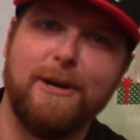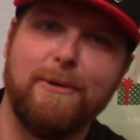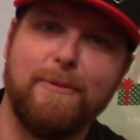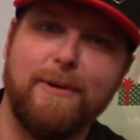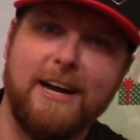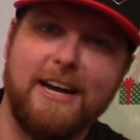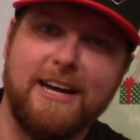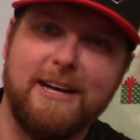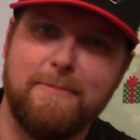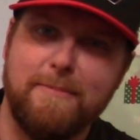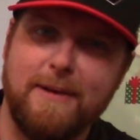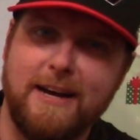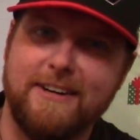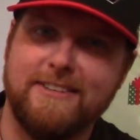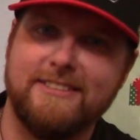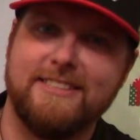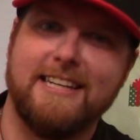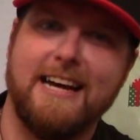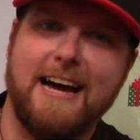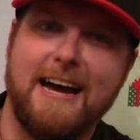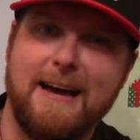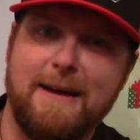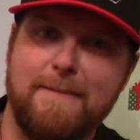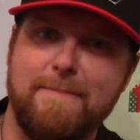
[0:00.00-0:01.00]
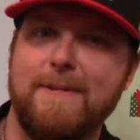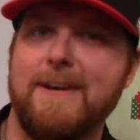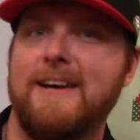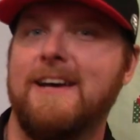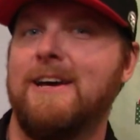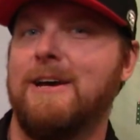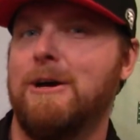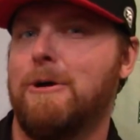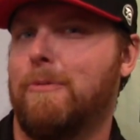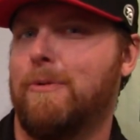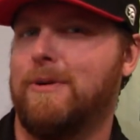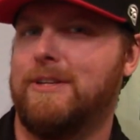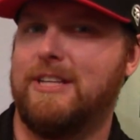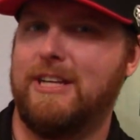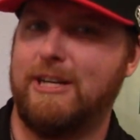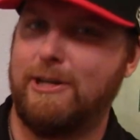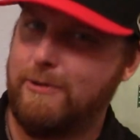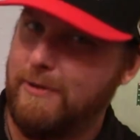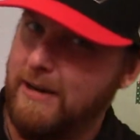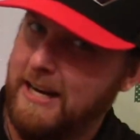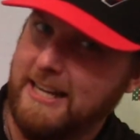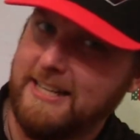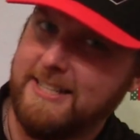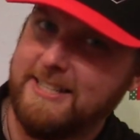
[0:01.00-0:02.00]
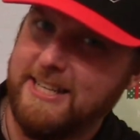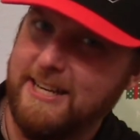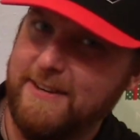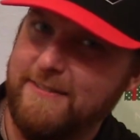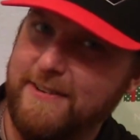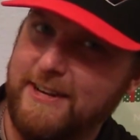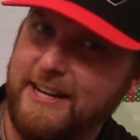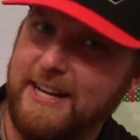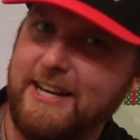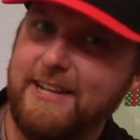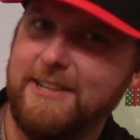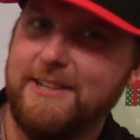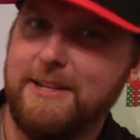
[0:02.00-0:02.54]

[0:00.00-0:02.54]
away in mail time with the creativity,